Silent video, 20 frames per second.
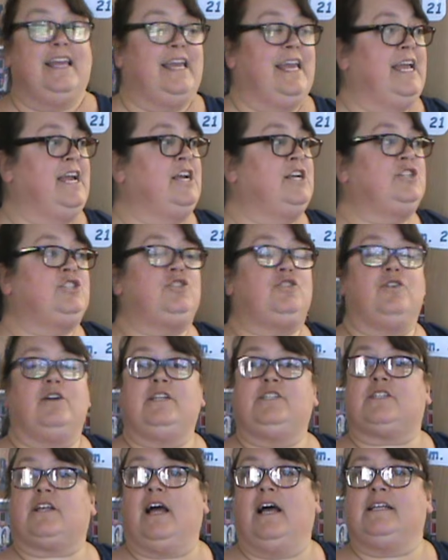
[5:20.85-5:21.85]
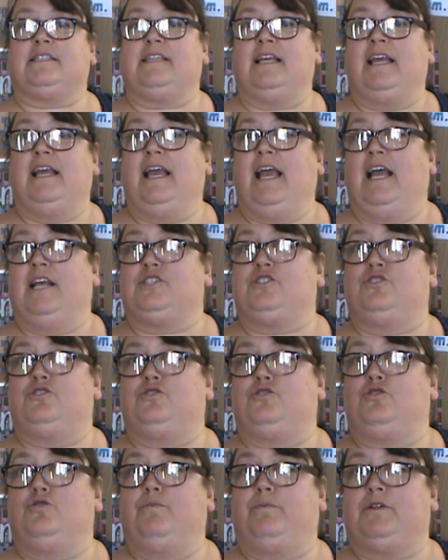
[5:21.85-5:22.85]
Here's Deutschklasse. It's
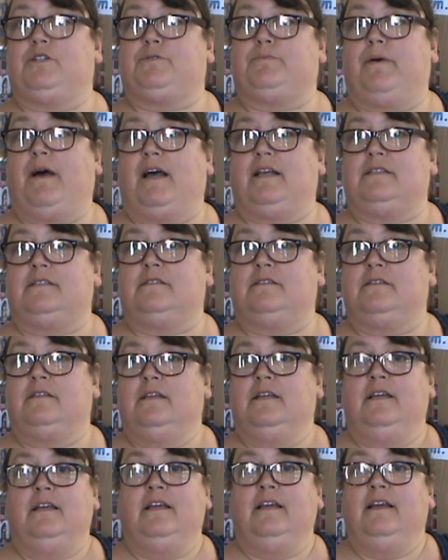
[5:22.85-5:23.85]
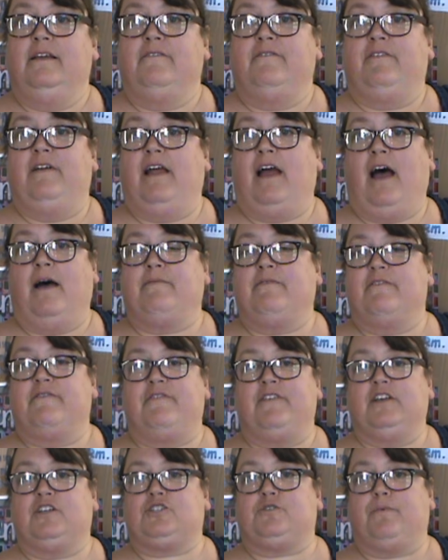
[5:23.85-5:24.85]
super Spaß. We're having
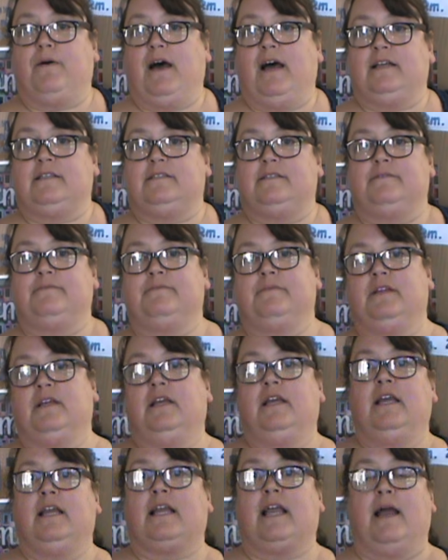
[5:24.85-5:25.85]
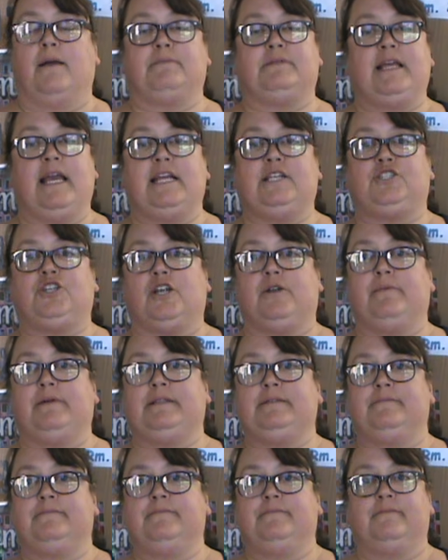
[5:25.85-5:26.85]
viel Spaß. Come take
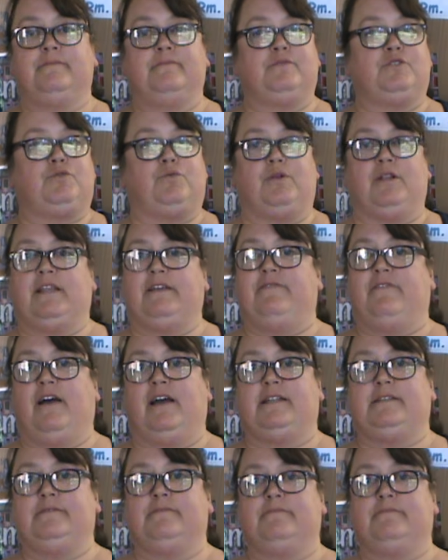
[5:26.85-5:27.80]
German. It's really fun.